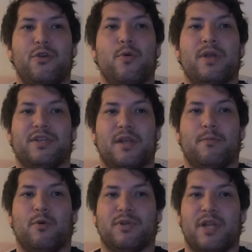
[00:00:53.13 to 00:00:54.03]
do
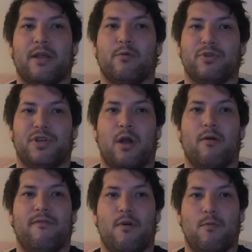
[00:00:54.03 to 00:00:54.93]
accept recycled
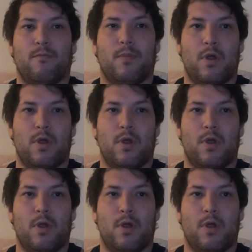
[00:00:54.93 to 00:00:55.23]
styrofoam.